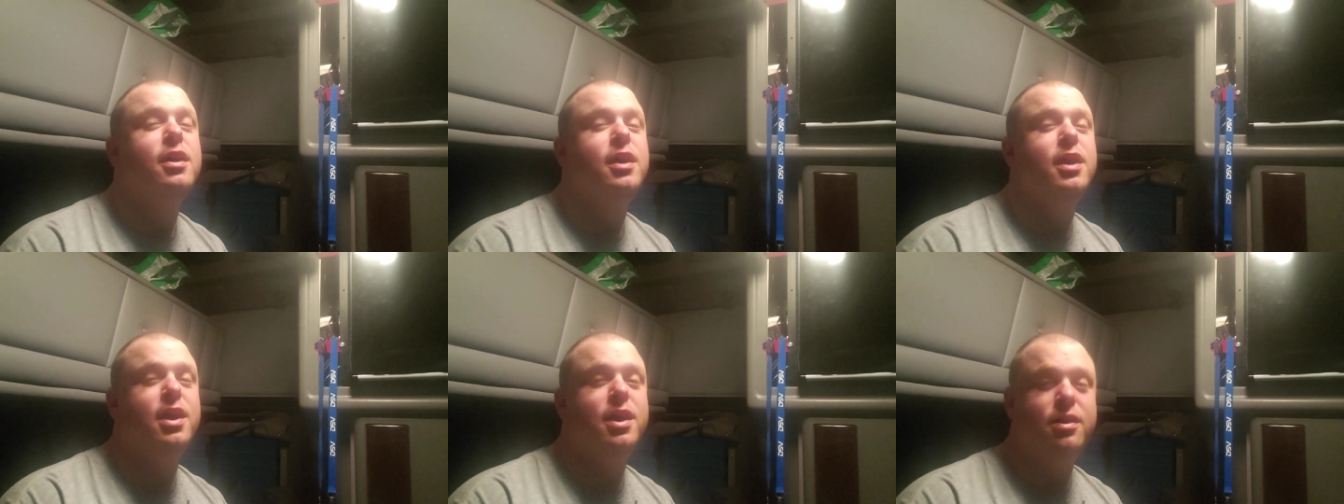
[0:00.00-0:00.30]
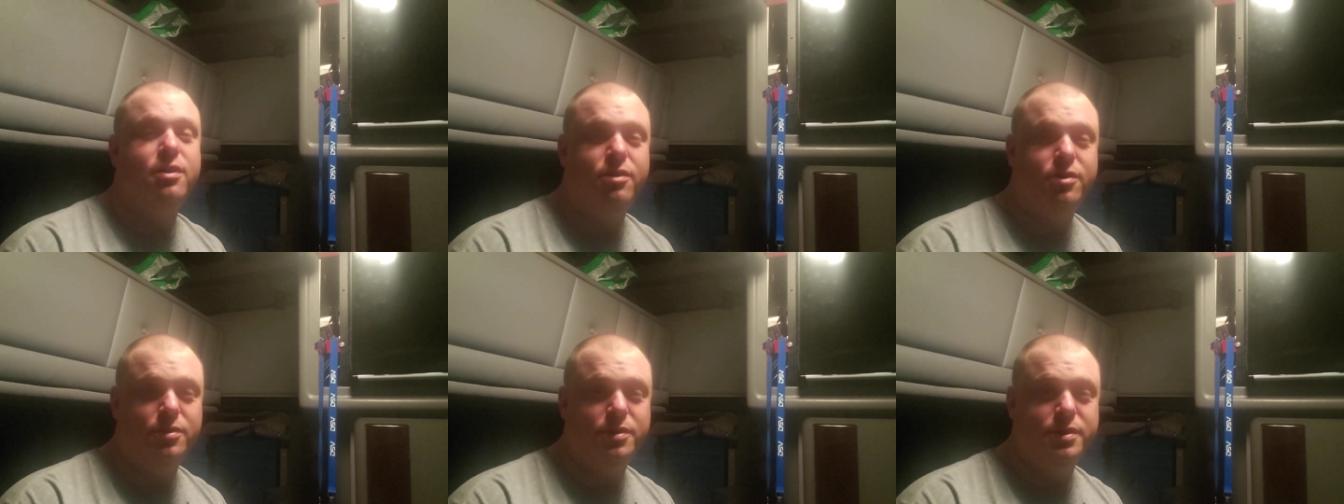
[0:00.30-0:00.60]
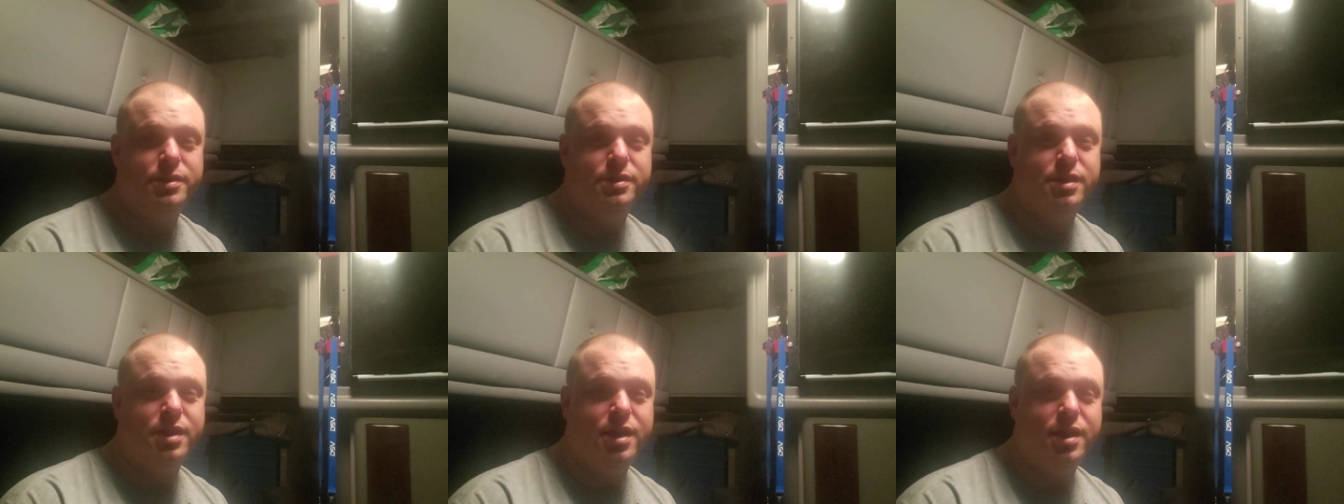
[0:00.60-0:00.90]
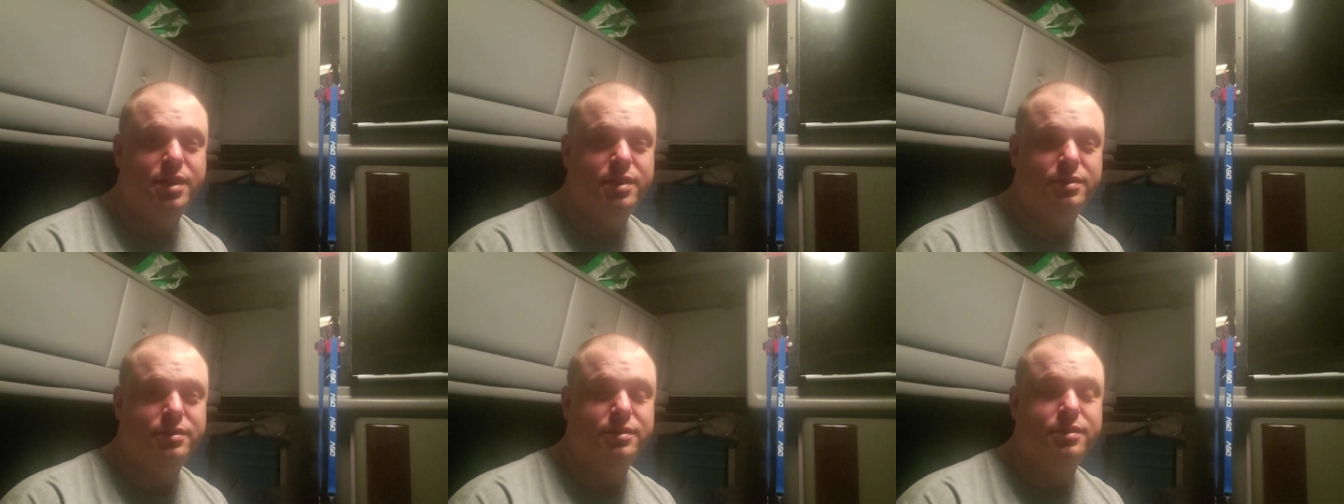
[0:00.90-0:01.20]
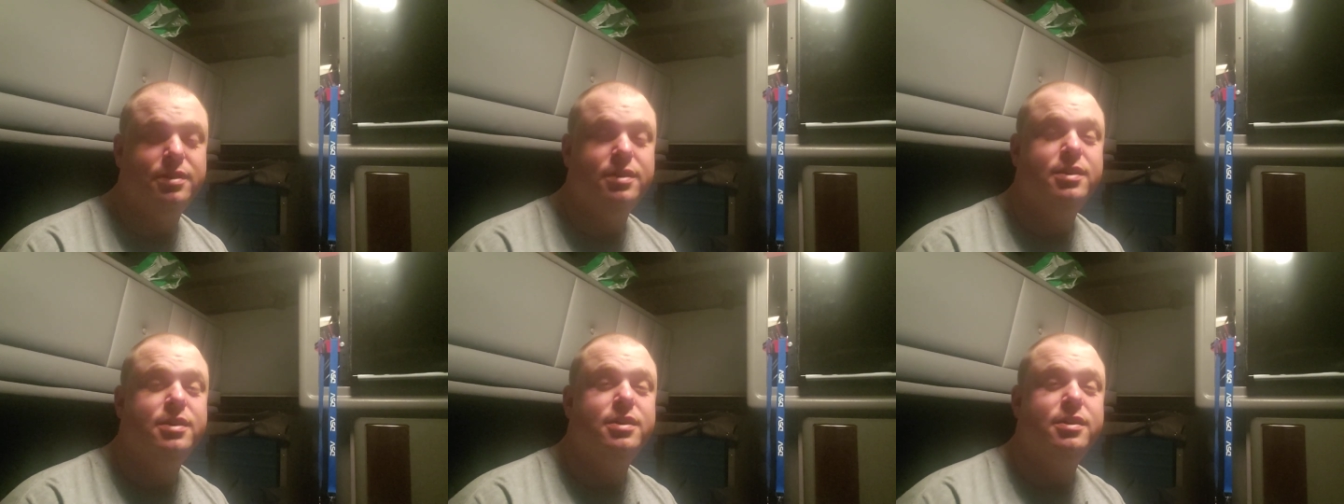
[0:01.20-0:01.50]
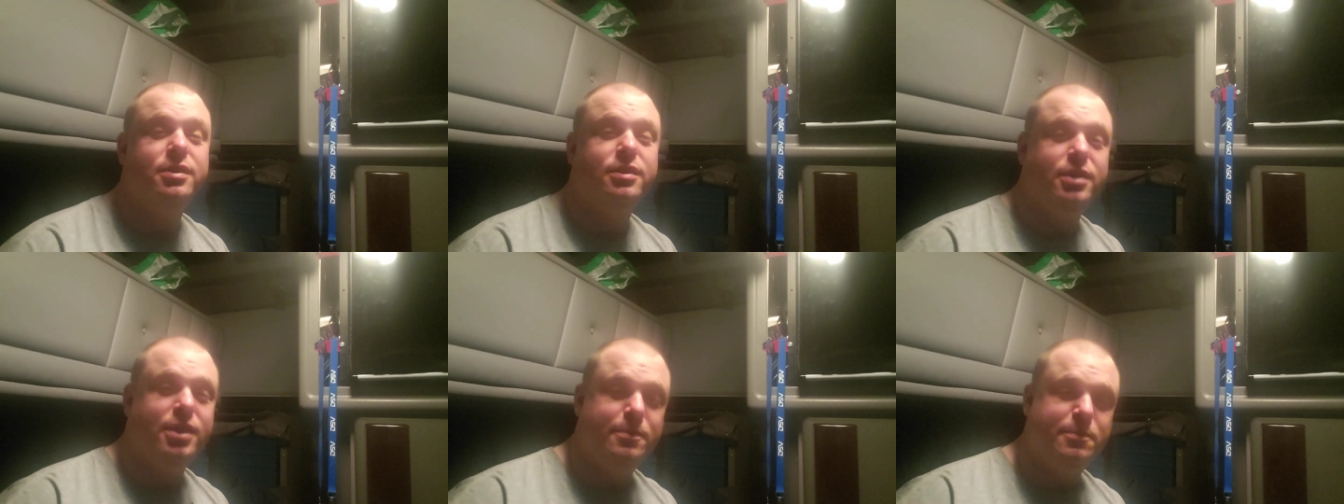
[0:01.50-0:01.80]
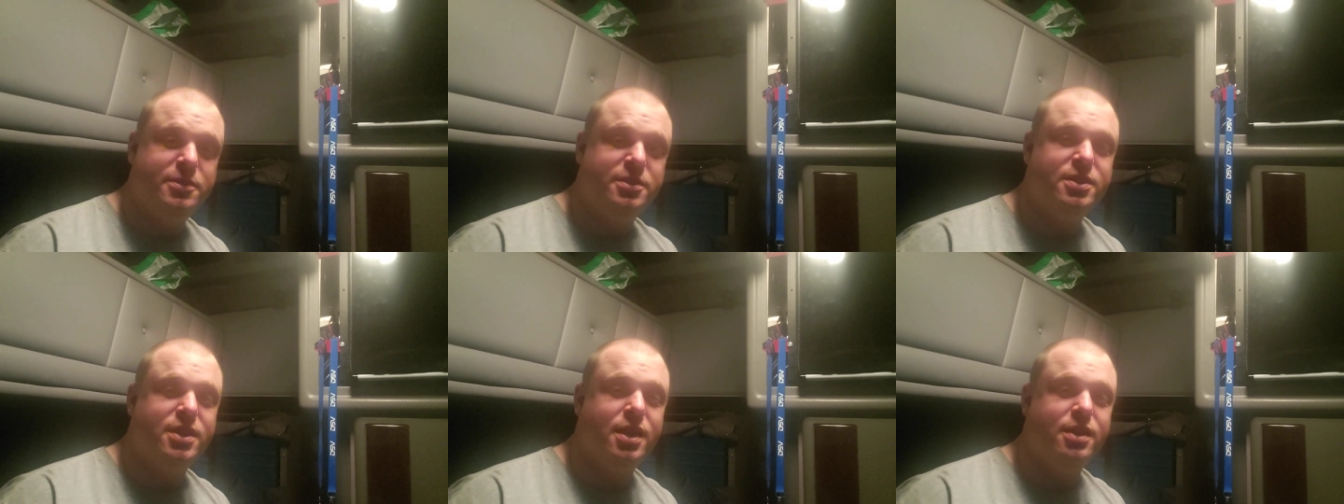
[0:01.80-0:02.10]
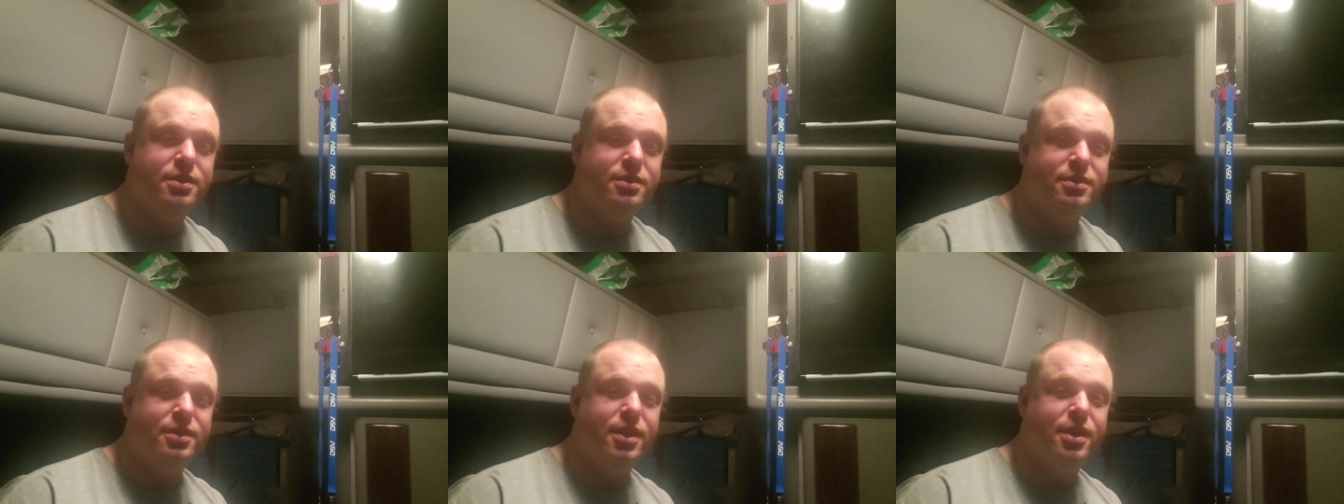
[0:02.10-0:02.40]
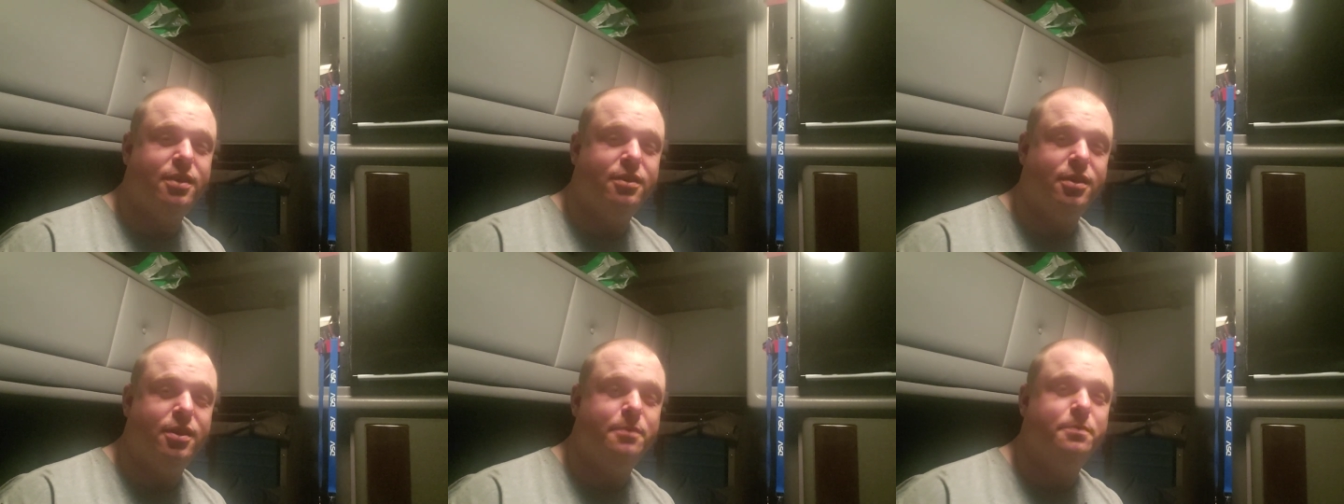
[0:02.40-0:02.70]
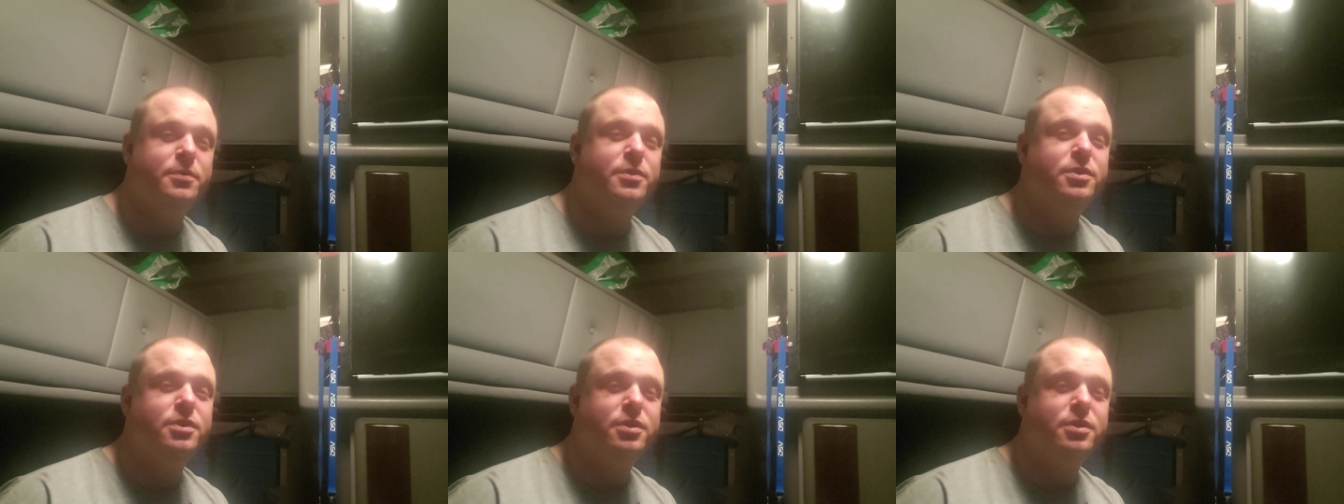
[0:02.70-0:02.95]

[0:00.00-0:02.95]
And always, guys, keep the shiny side up,